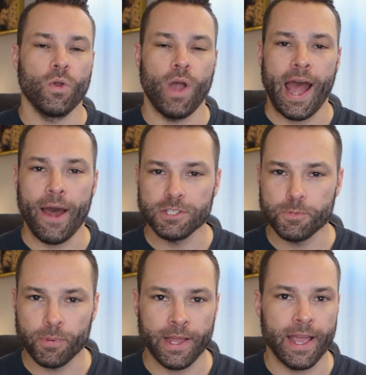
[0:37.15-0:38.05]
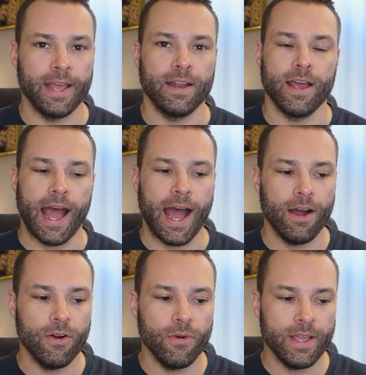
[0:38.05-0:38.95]
how it's played,
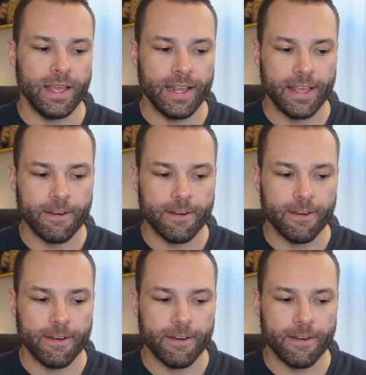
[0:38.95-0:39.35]
how it